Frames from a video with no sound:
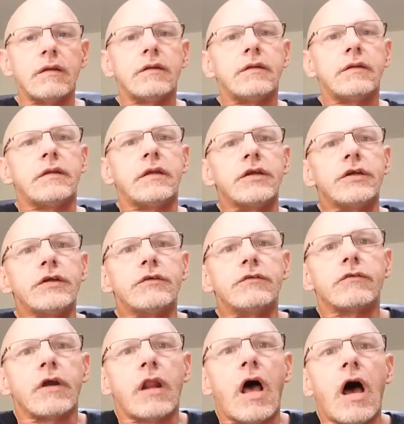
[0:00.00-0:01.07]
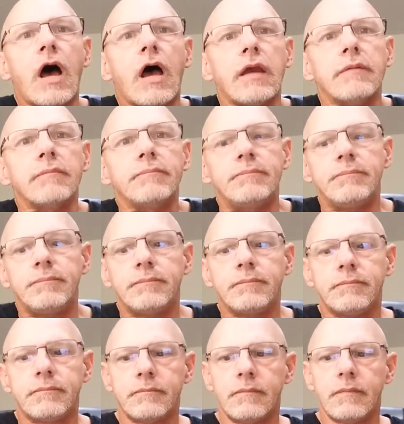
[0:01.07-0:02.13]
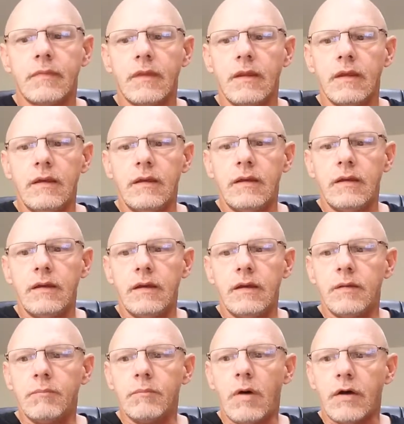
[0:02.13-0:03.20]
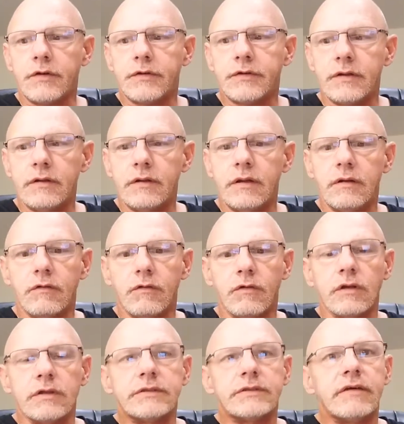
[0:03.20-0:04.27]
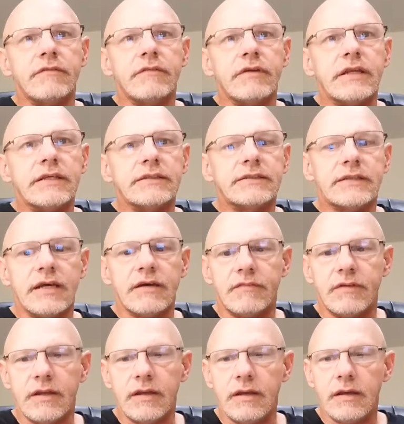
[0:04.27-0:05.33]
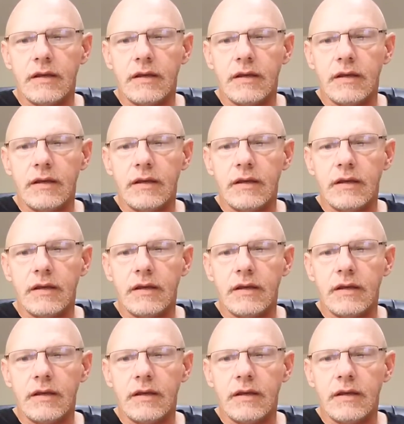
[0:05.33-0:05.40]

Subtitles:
Tensions ran high in Boston in early 1770.